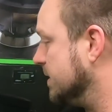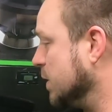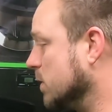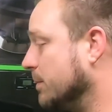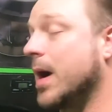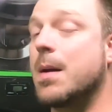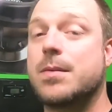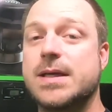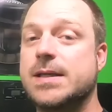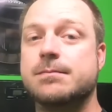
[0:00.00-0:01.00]
Do them
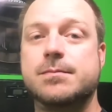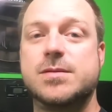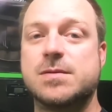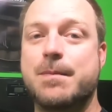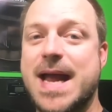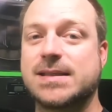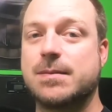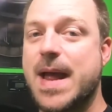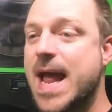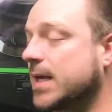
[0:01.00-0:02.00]
probably just back to
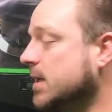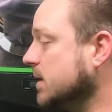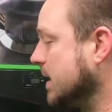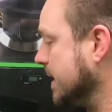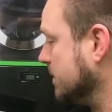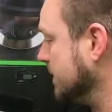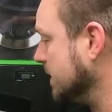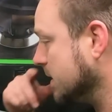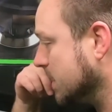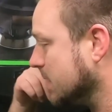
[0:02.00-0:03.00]
back,
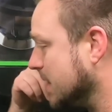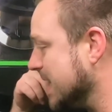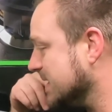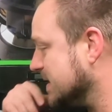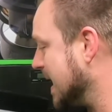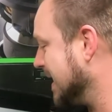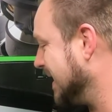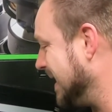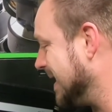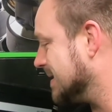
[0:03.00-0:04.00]
let this
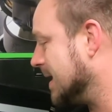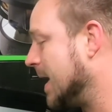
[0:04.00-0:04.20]
thing eat.